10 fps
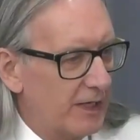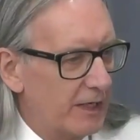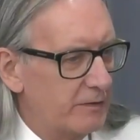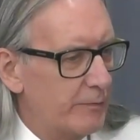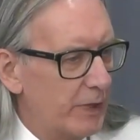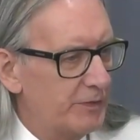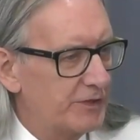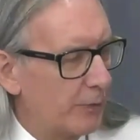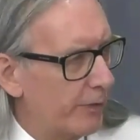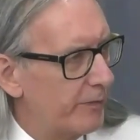I remember him
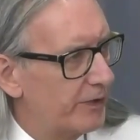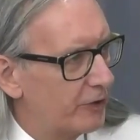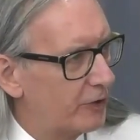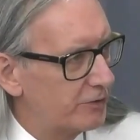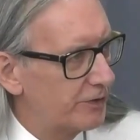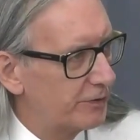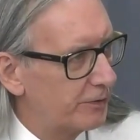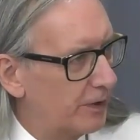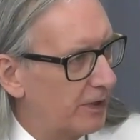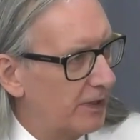stopping me in the
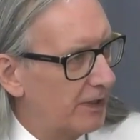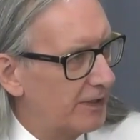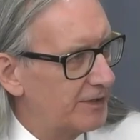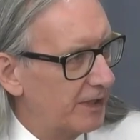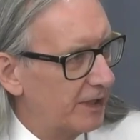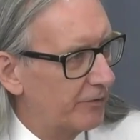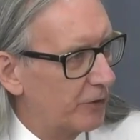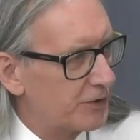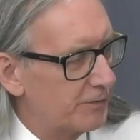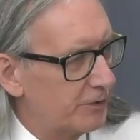corridor and saying, I've
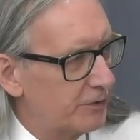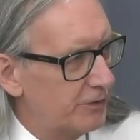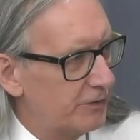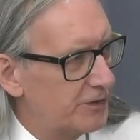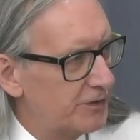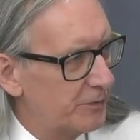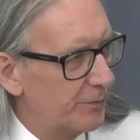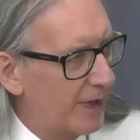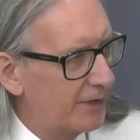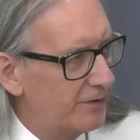got some good news and some
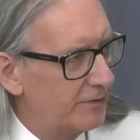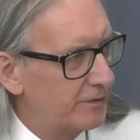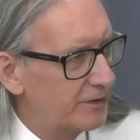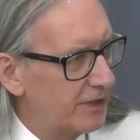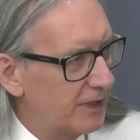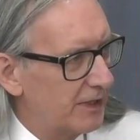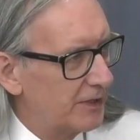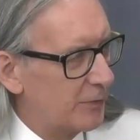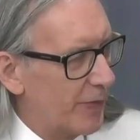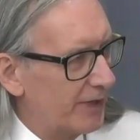bad news.
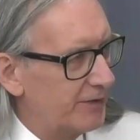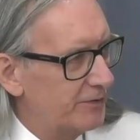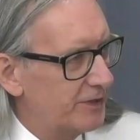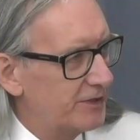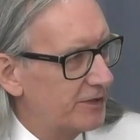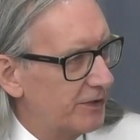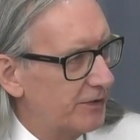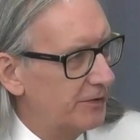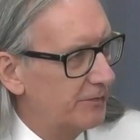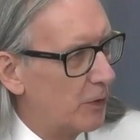The bad news is there's a
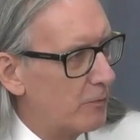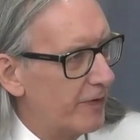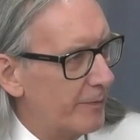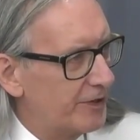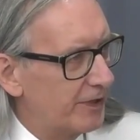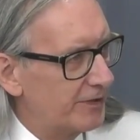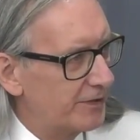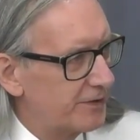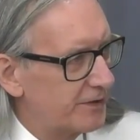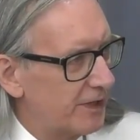new form of
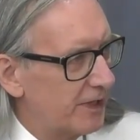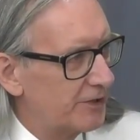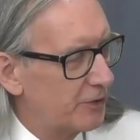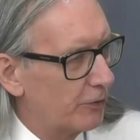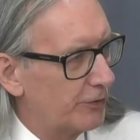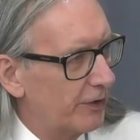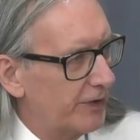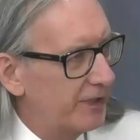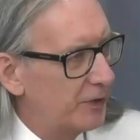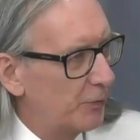hepatitis. It's called
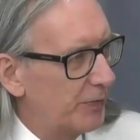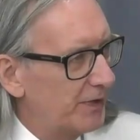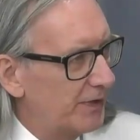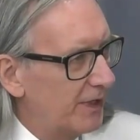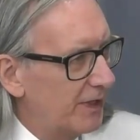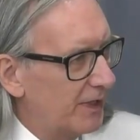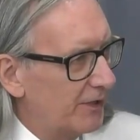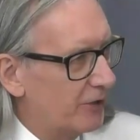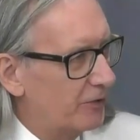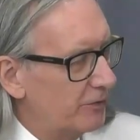non-A, non-B.
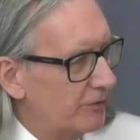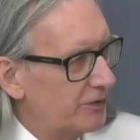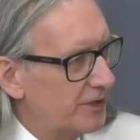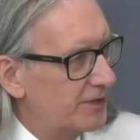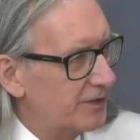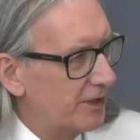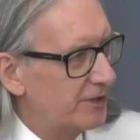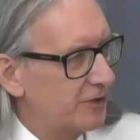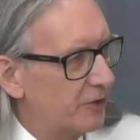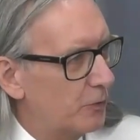The good news is
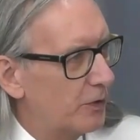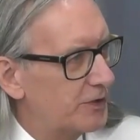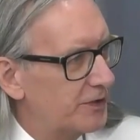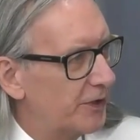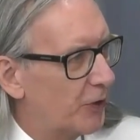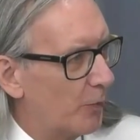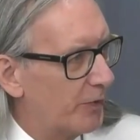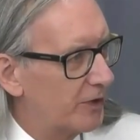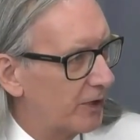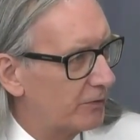it's no worse than the
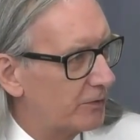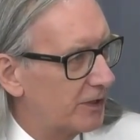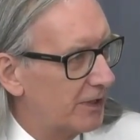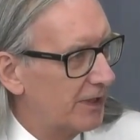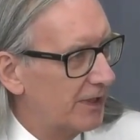common cold.